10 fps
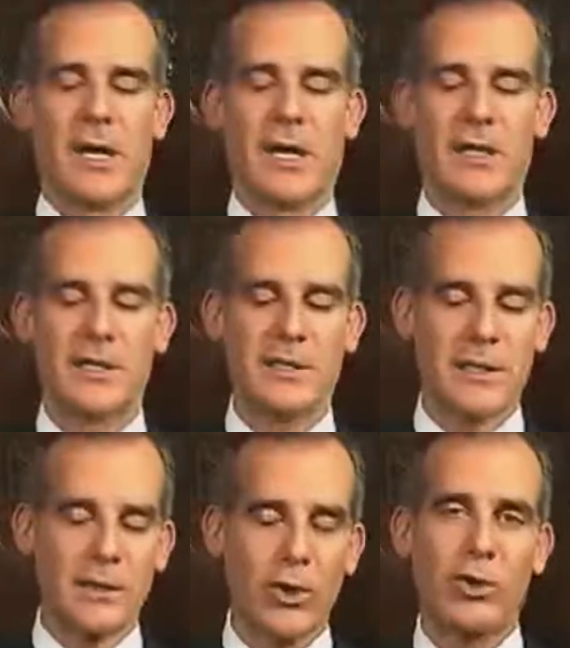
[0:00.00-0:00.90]
This is
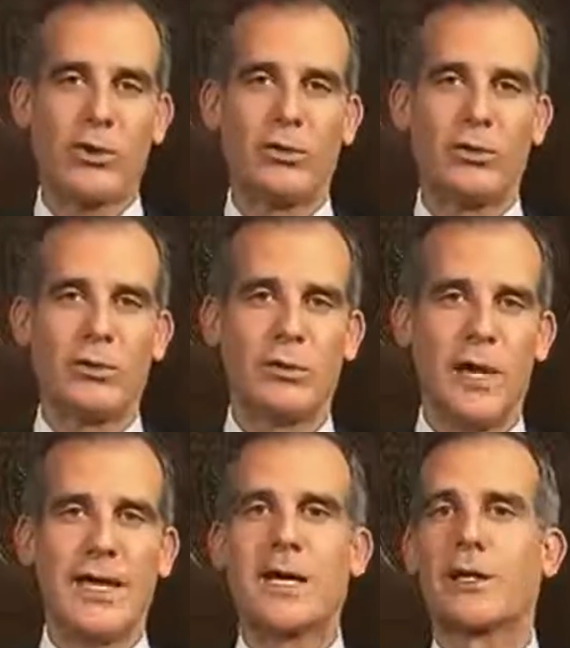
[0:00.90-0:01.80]
a local
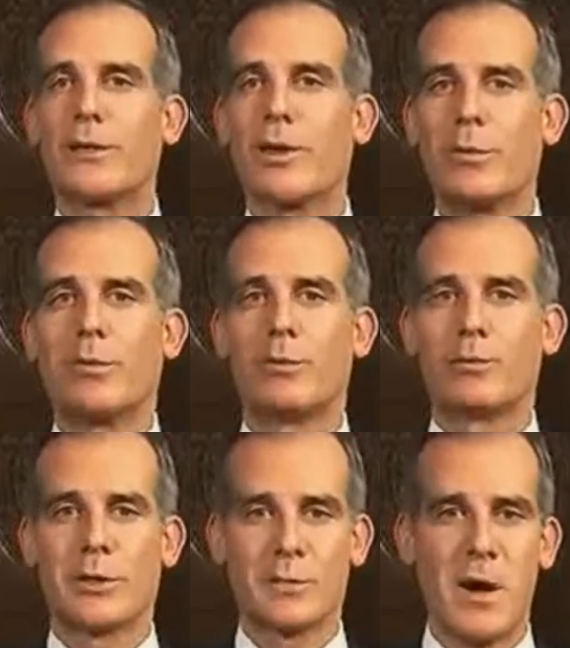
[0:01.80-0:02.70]
and a global
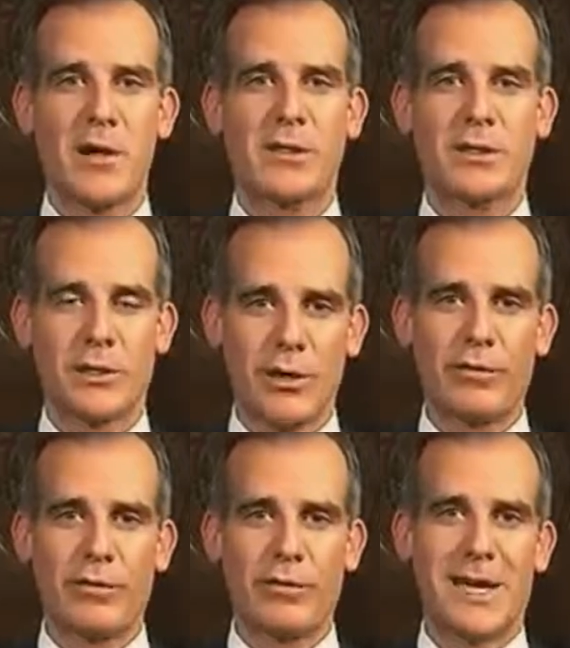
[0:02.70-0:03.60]
response to
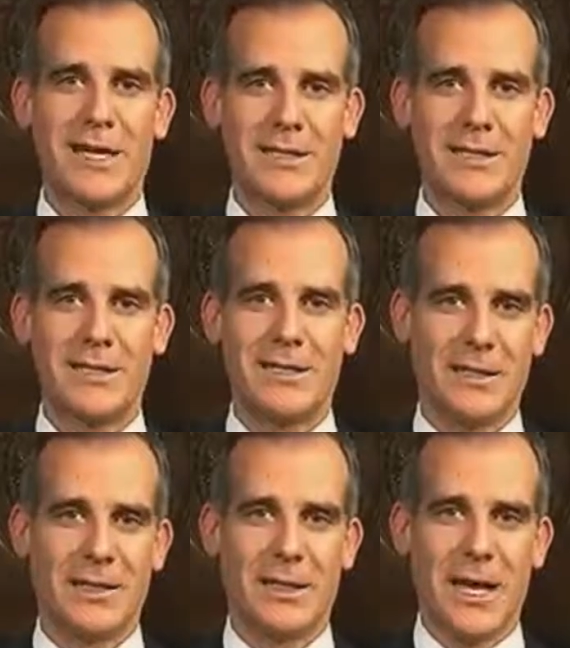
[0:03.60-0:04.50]
COVID-19
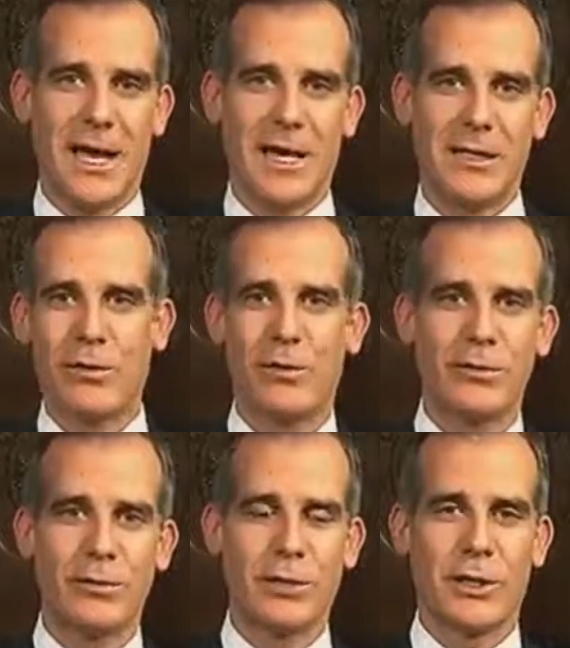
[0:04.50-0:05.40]
and to
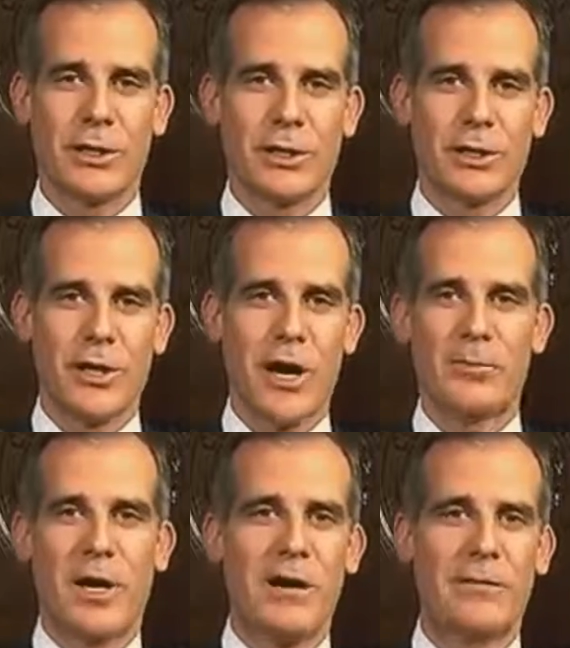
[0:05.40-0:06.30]
those
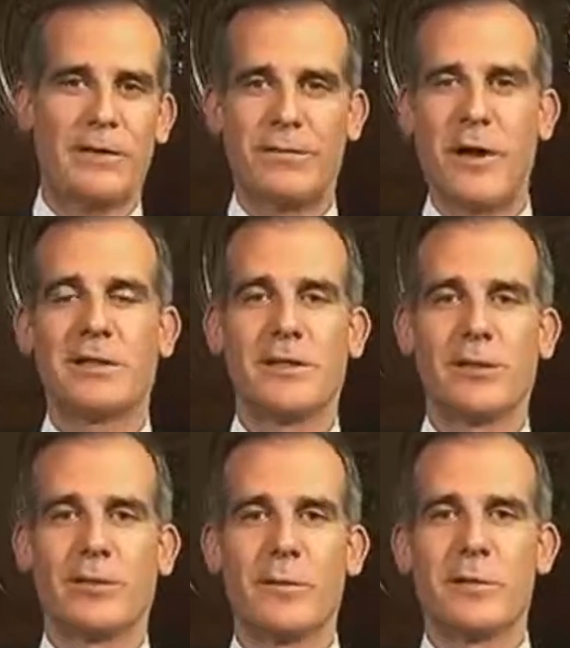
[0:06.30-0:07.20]
nonprofit and volunteer
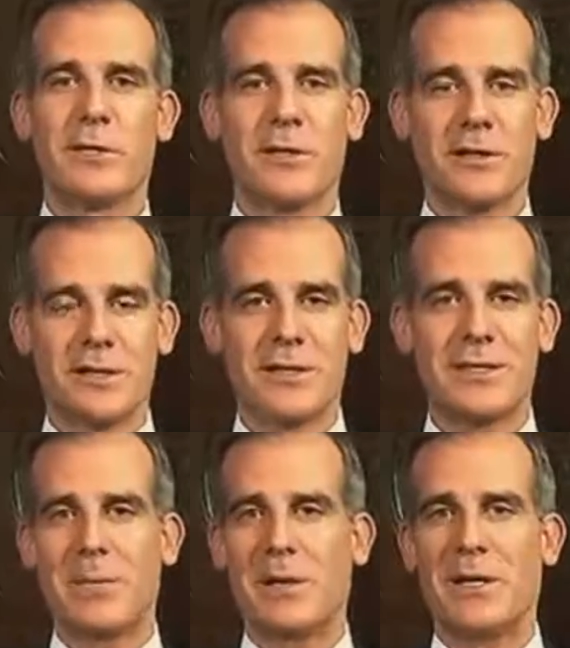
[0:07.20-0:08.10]
groups that are
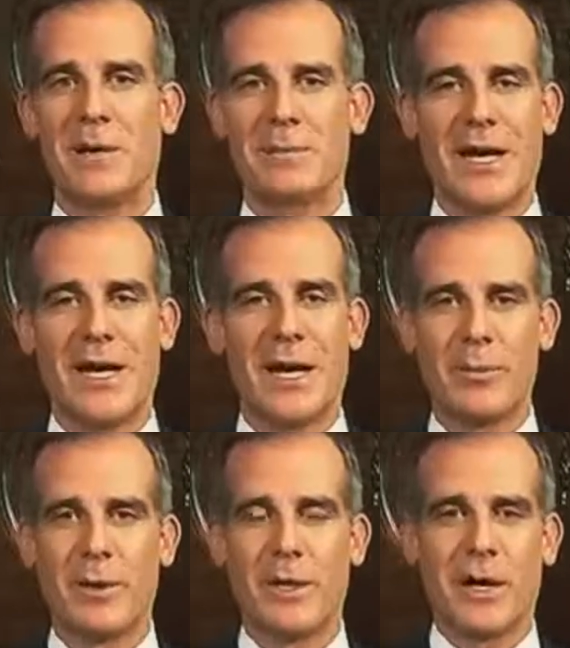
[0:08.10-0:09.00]
stepping up to
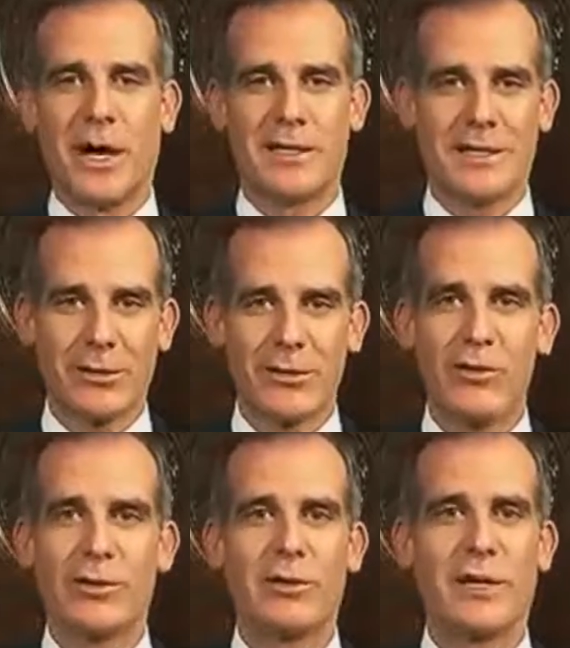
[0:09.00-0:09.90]
help us here
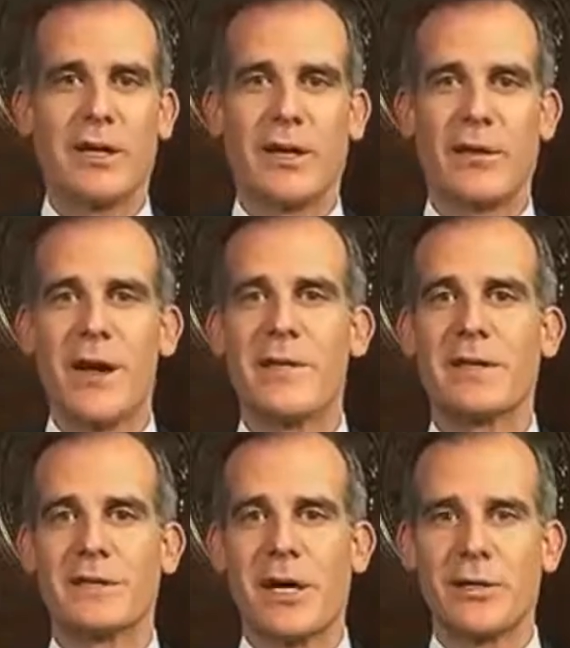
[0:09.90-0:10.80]
locally around
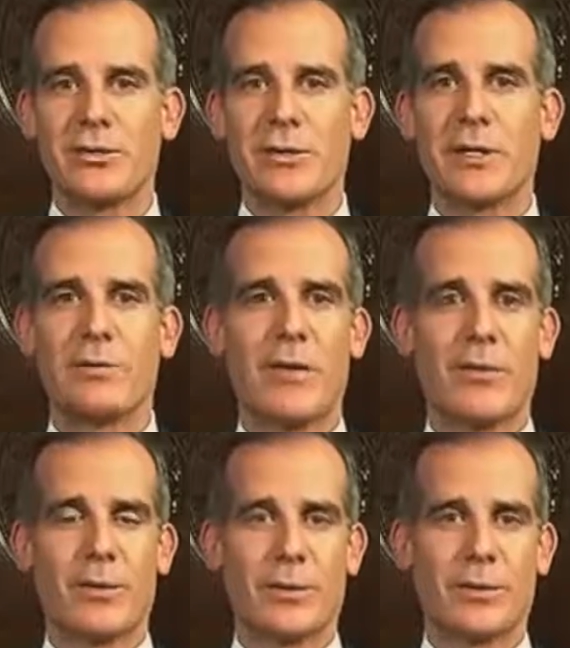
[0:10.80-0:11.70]
this country and around
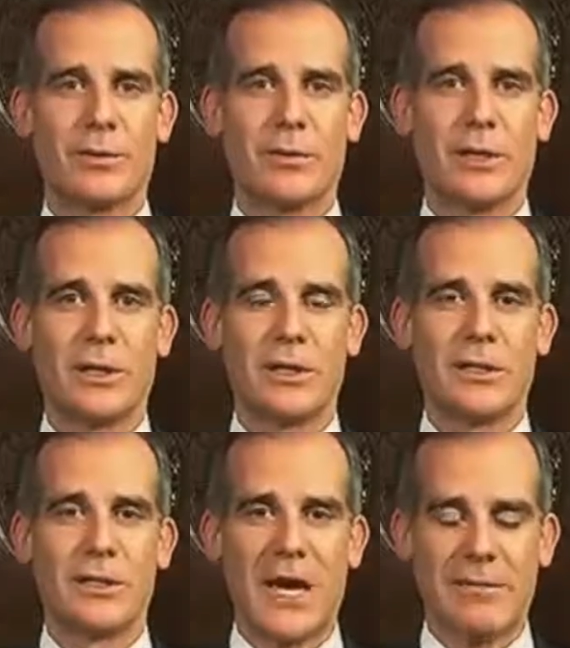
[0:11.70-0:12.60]
the world
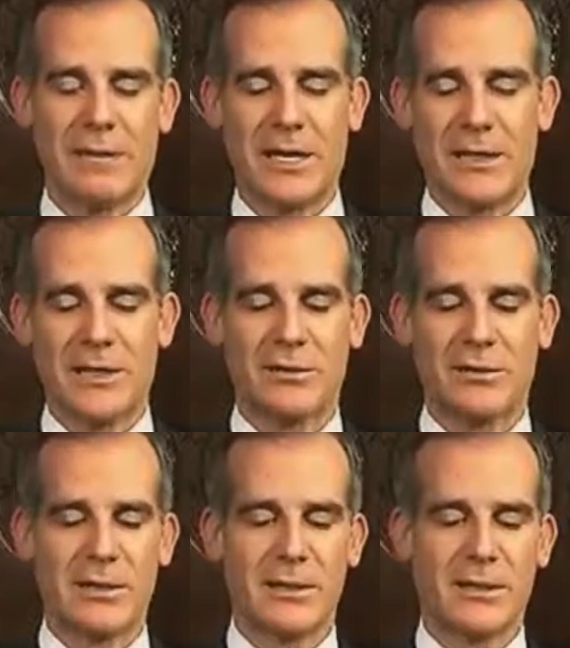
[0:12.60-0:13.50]
to navigate this
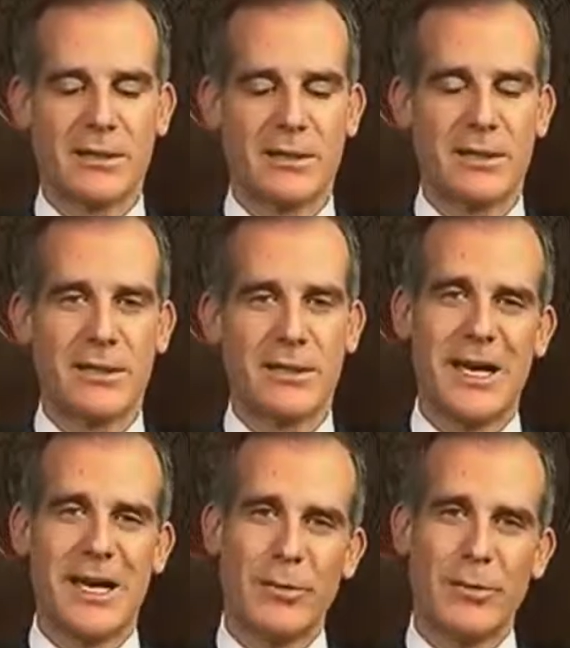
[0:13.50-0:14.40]
crisis, to
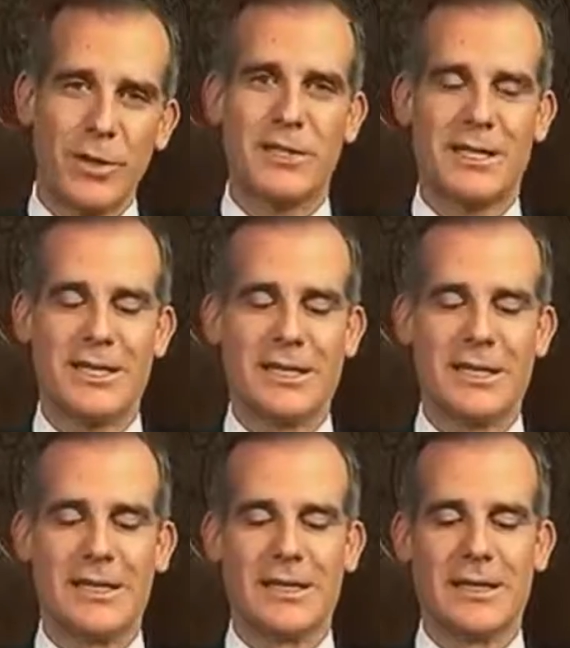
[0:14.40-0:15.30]
help those in need.